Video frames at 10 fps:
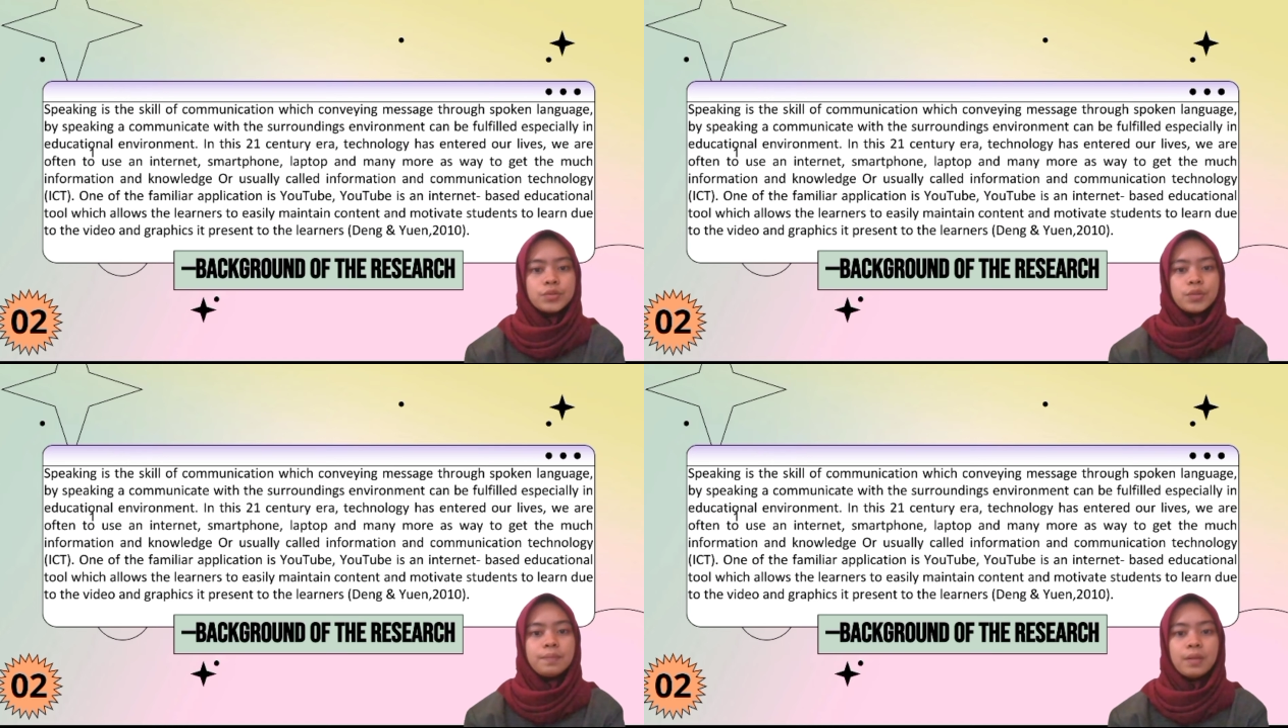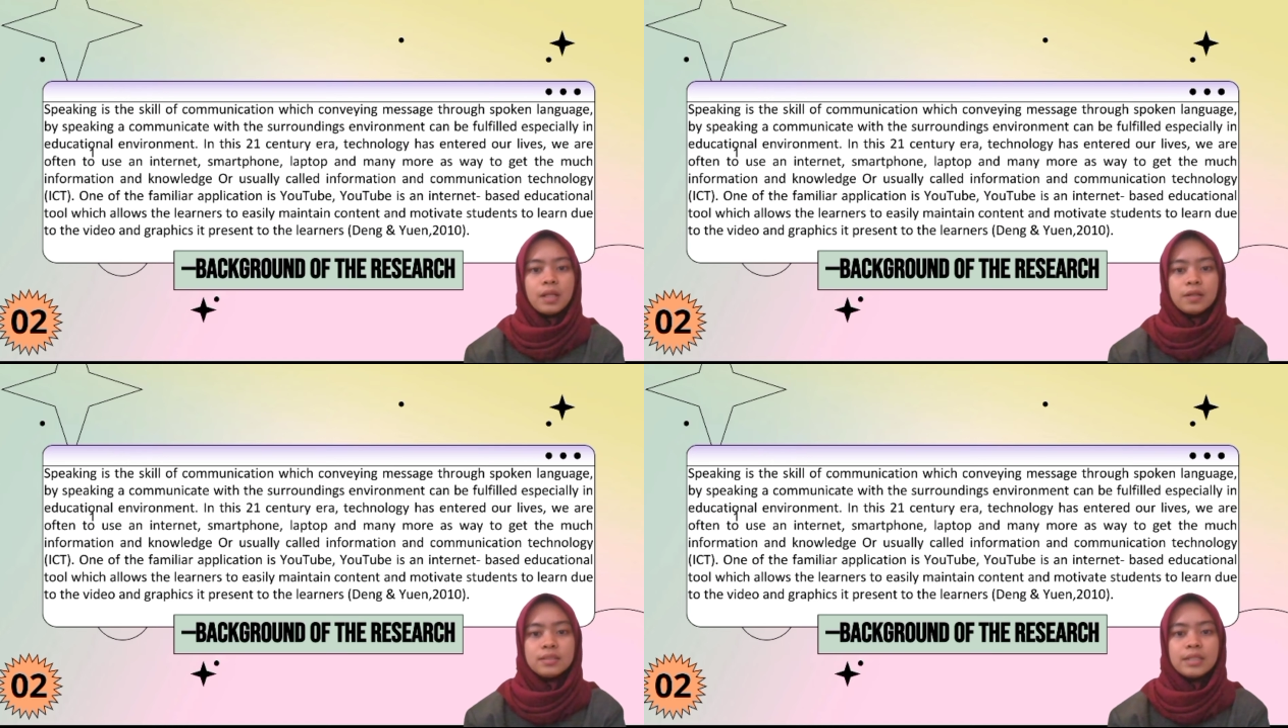to
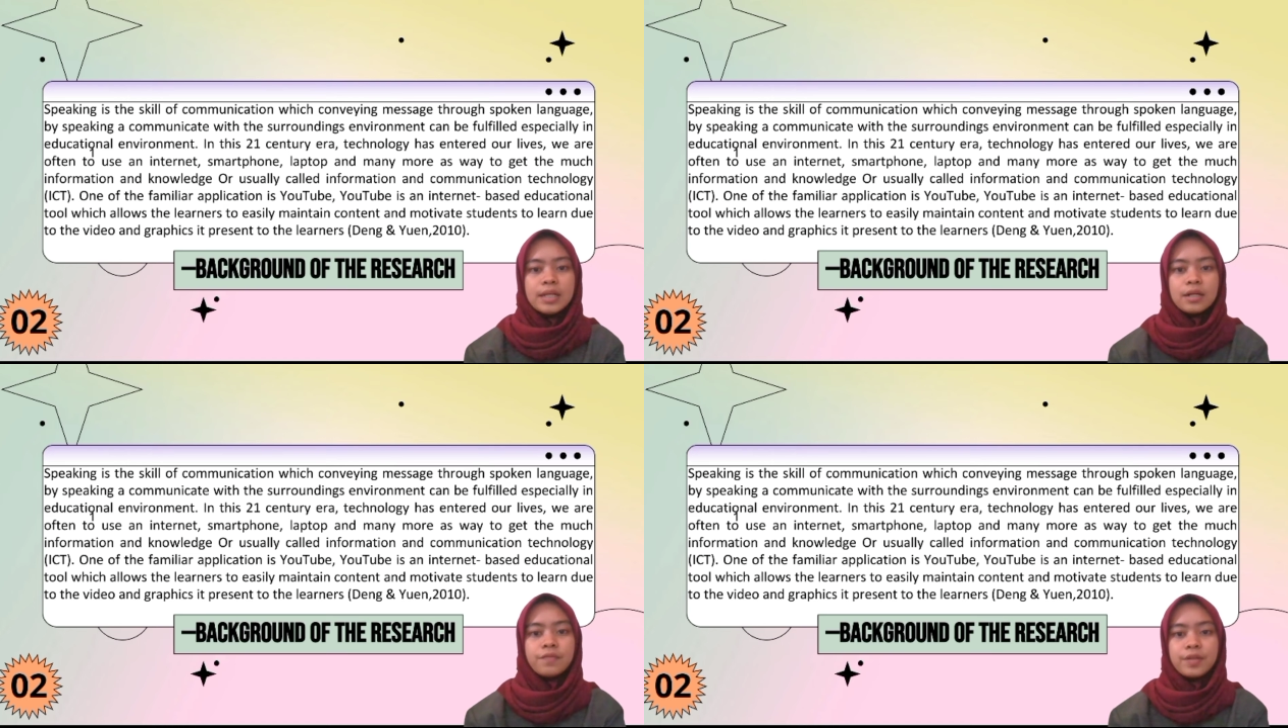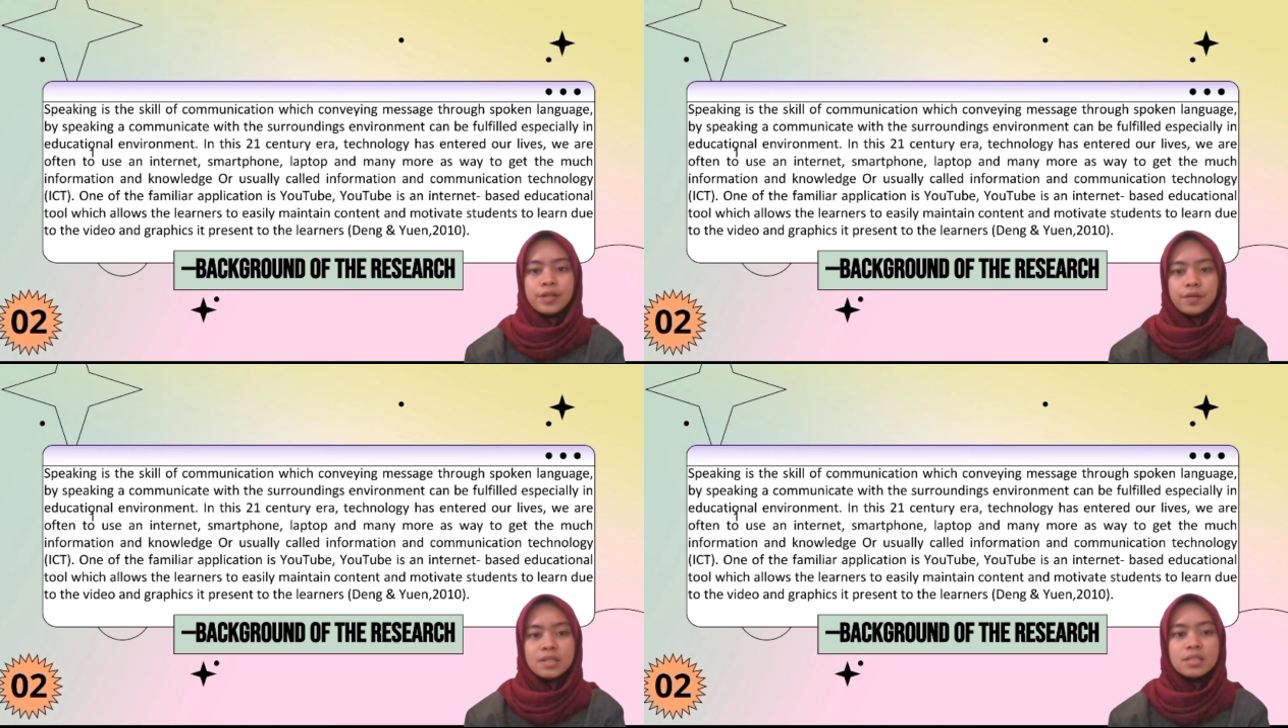upload their
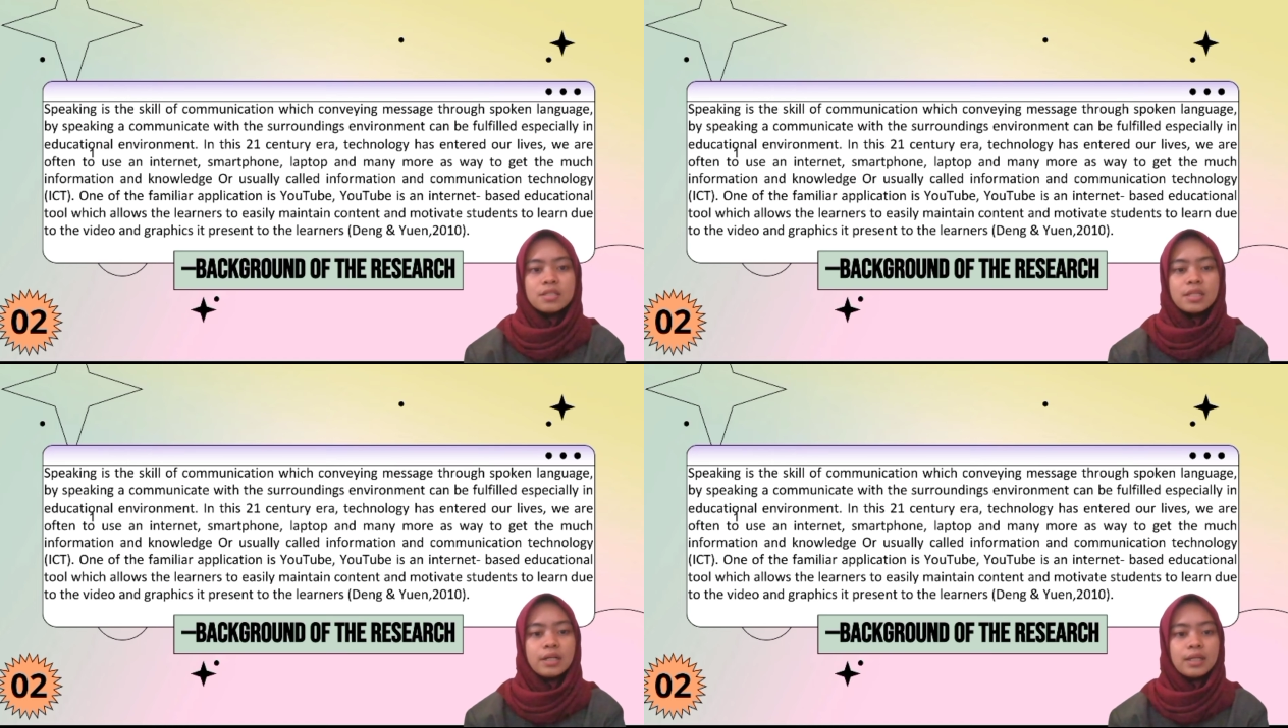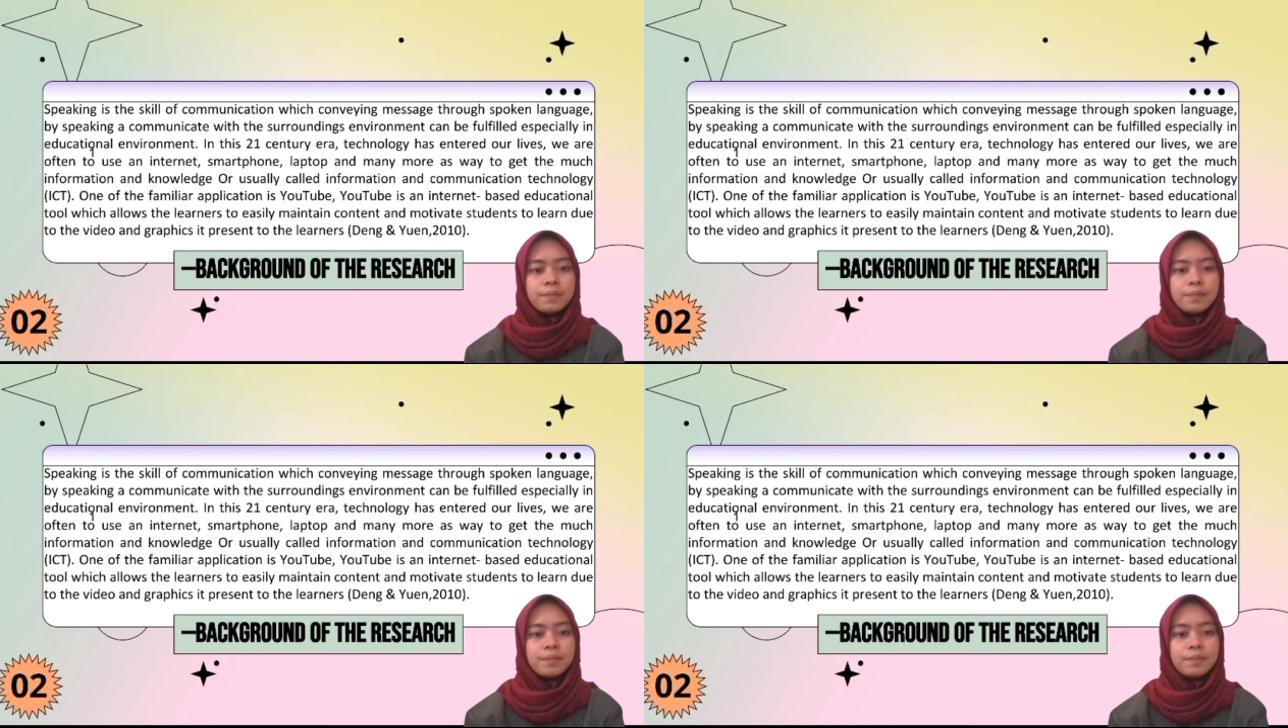videos sharing